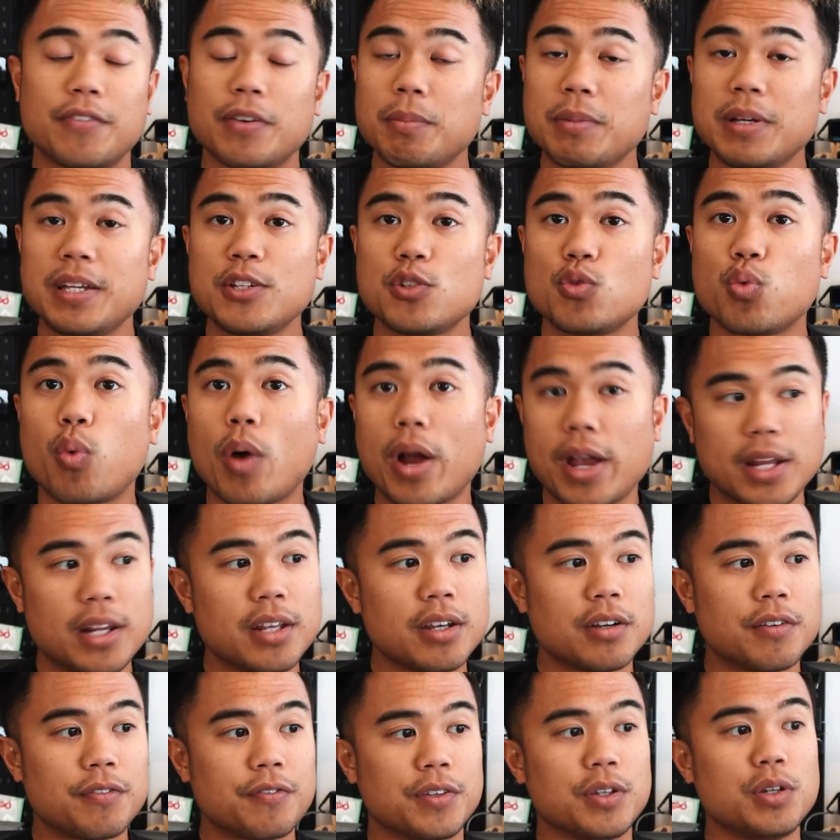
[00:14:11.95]
if it means
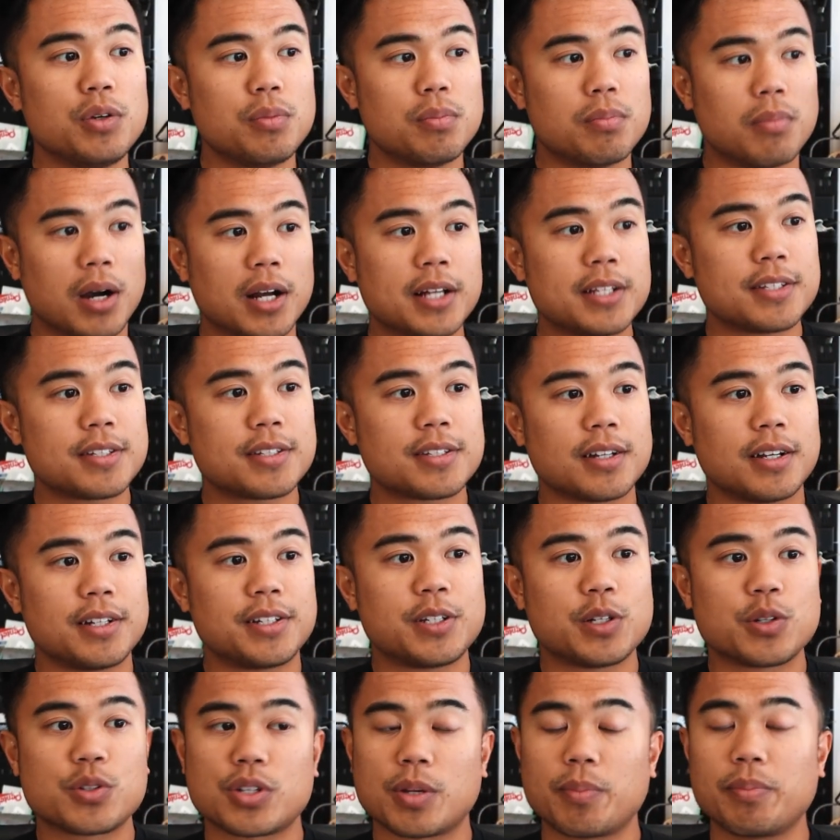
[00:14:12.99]
waiting a few months
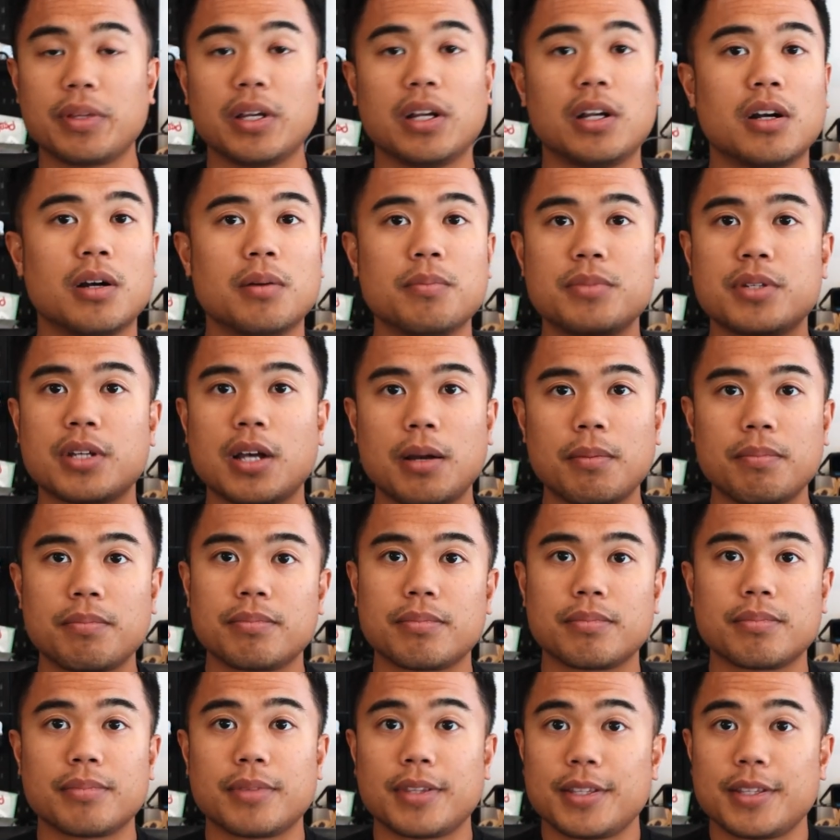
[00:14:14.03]
until something comes up,